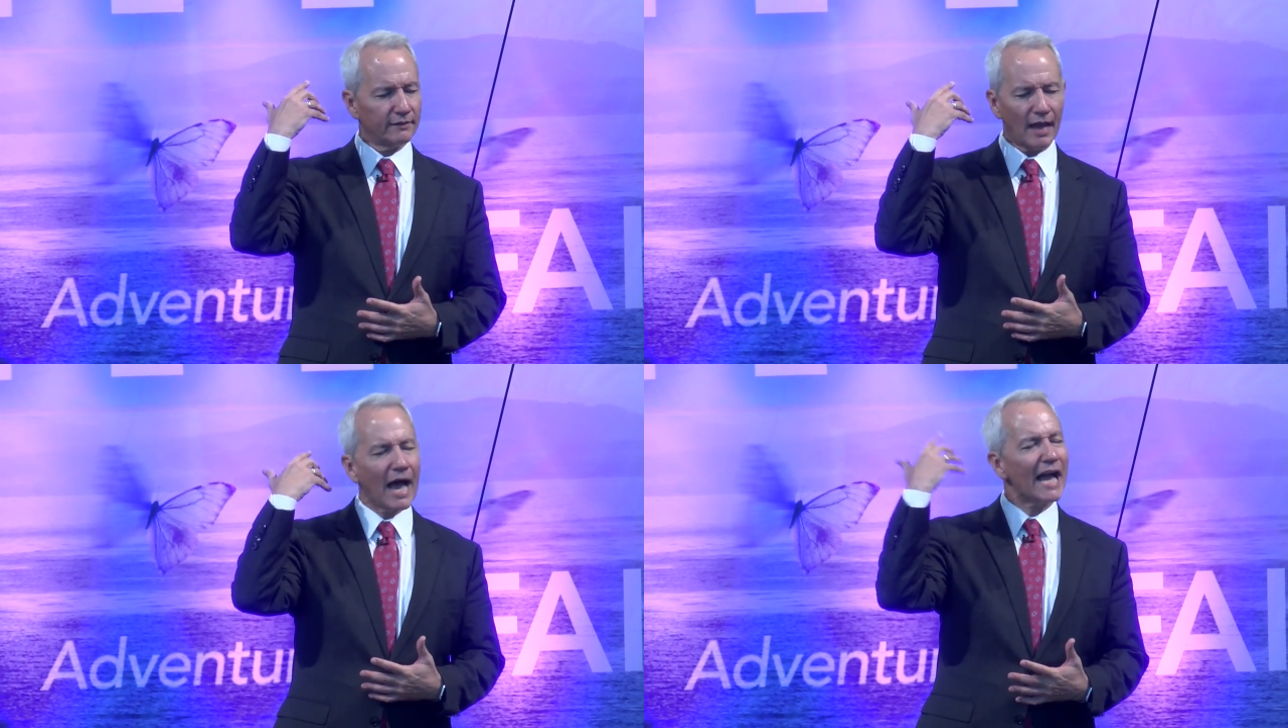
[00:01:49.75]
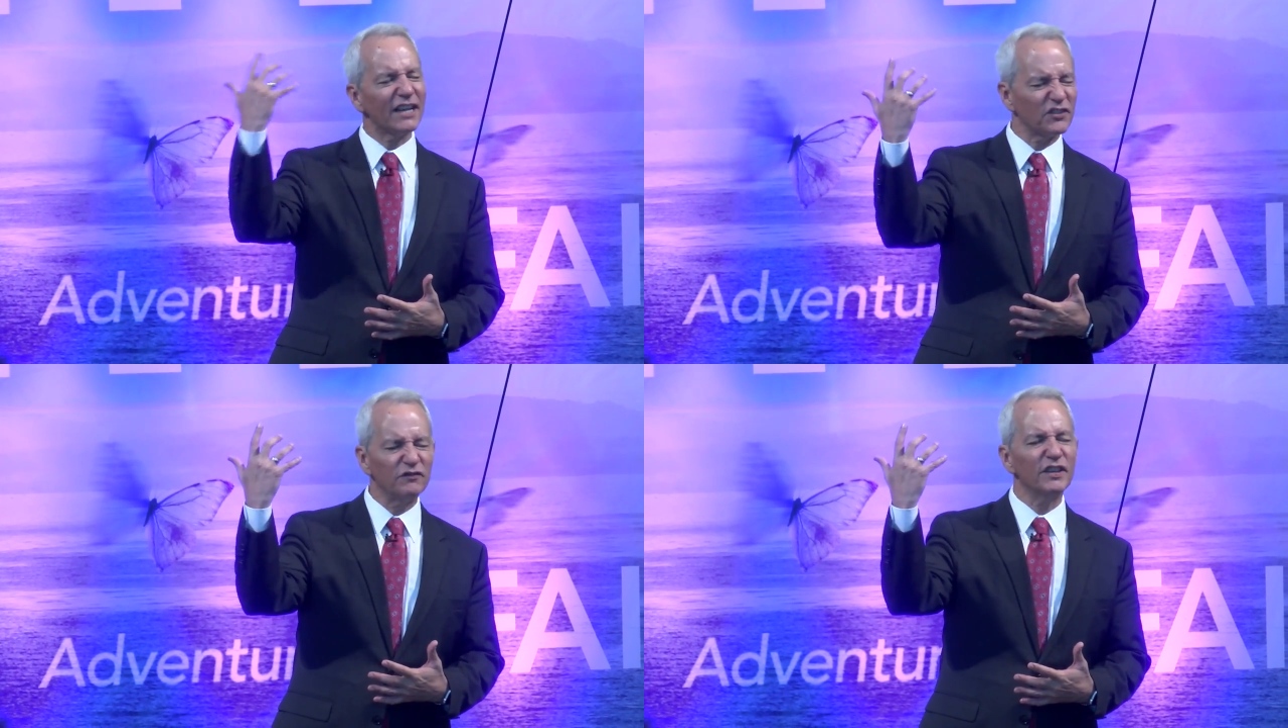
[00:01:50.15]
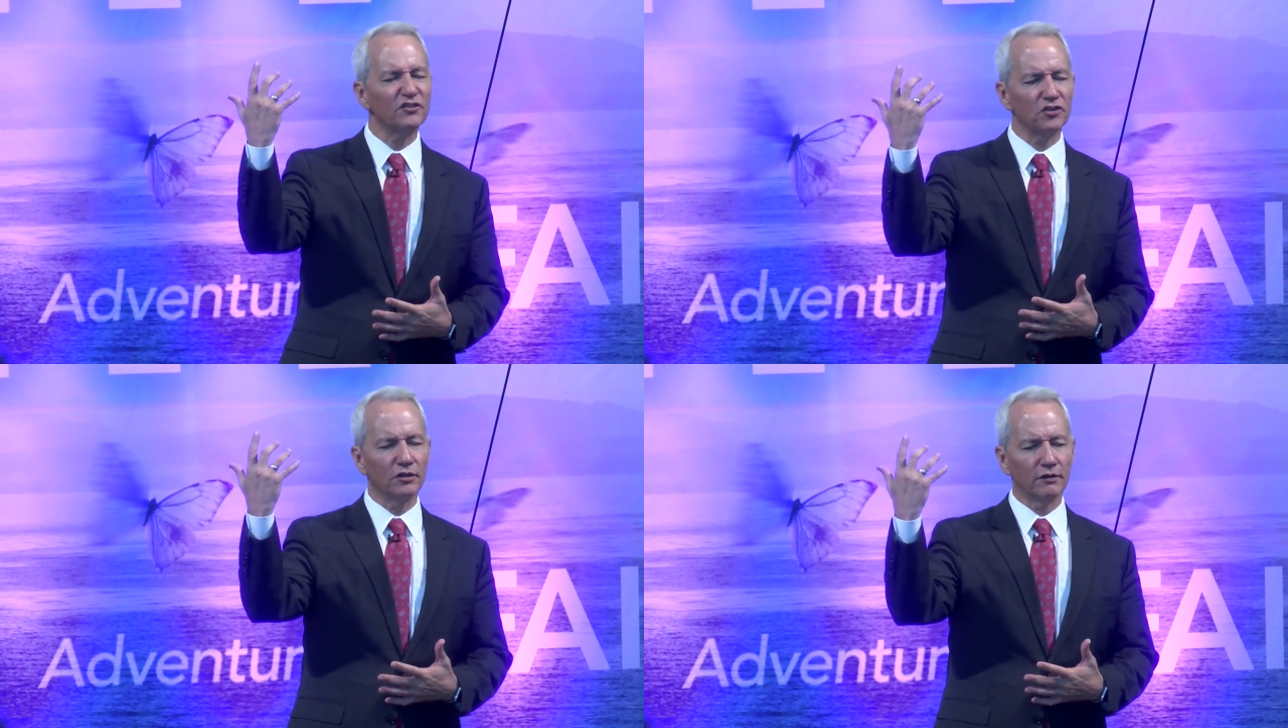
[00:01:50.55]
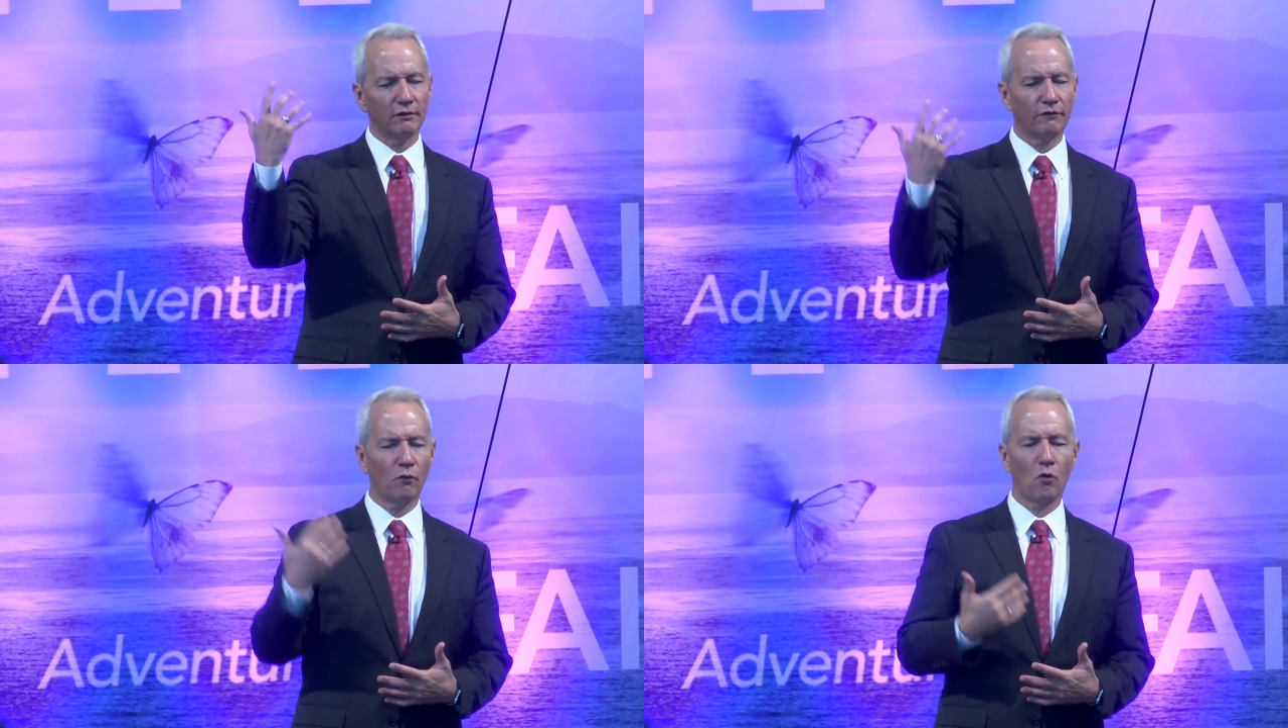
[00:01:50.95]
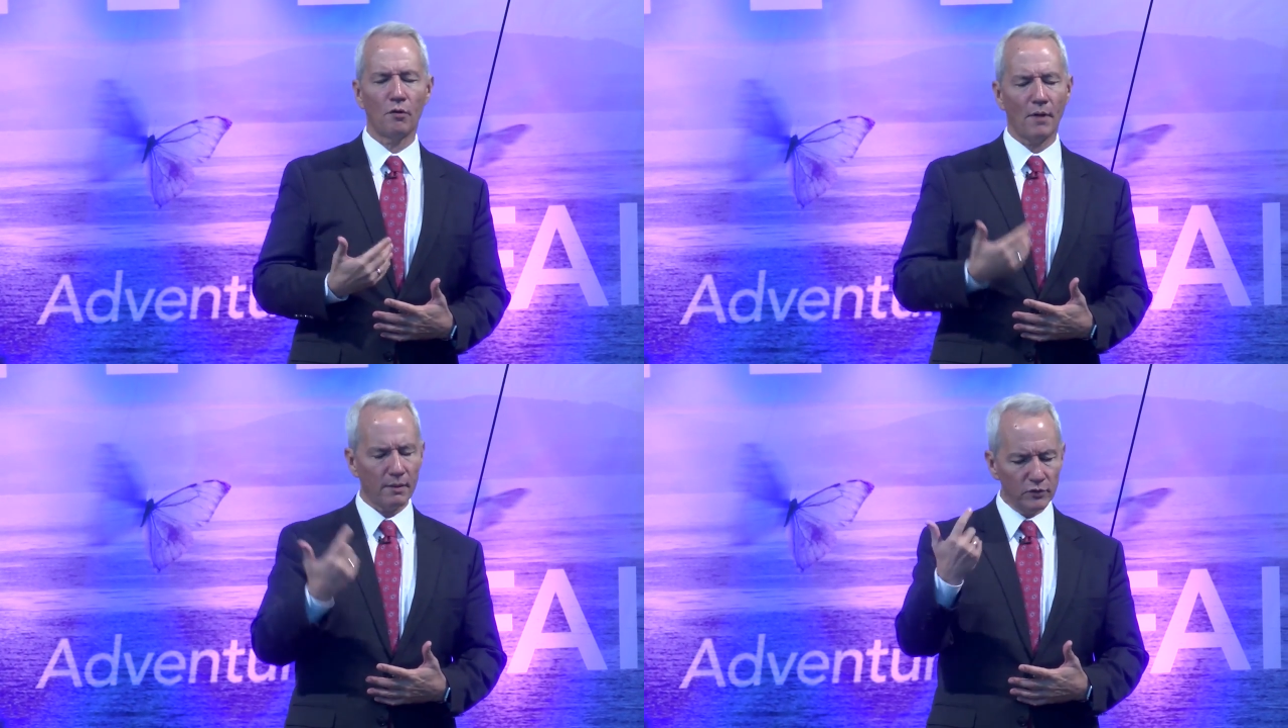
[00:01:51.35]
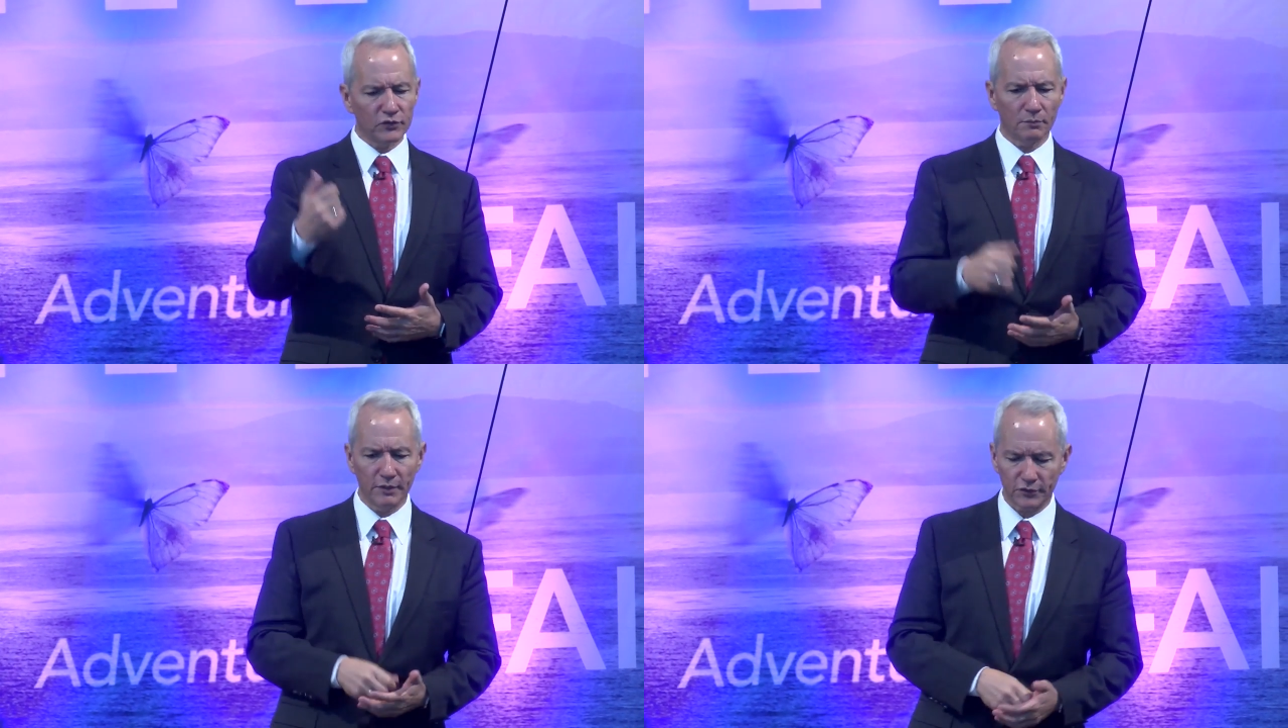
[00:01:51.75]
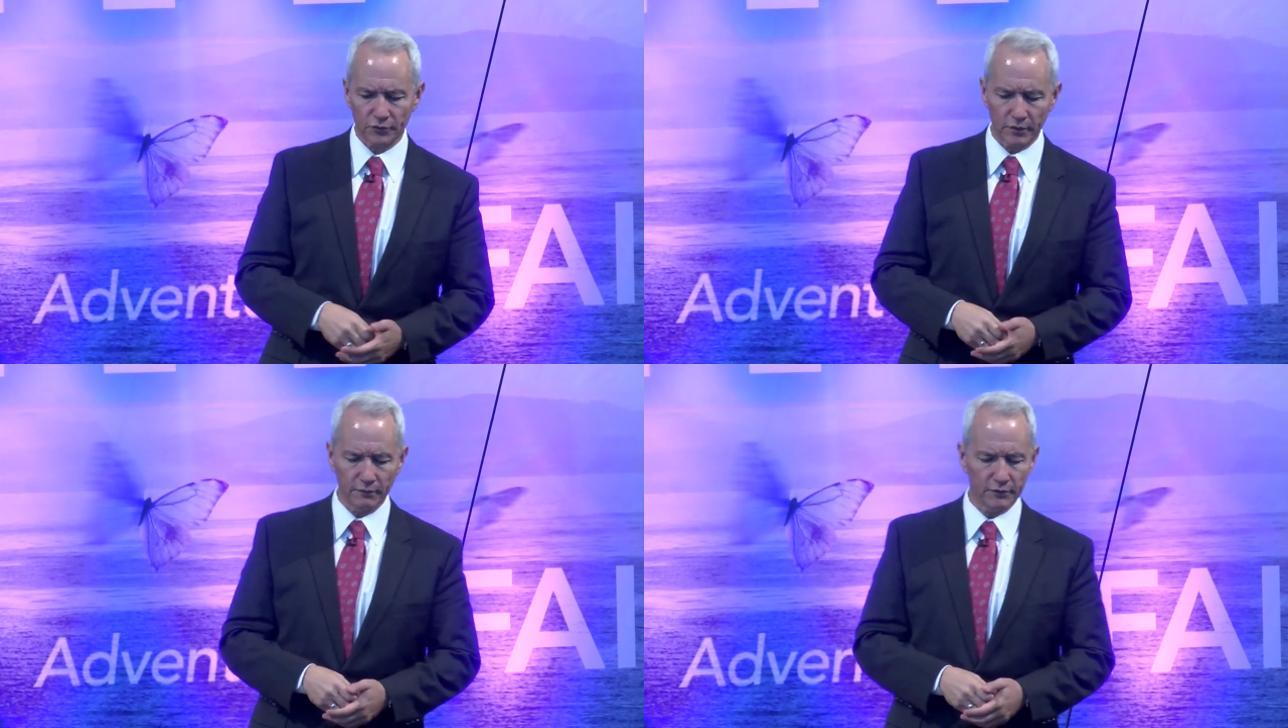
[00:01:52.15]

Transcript: the highest vision for my music ministry,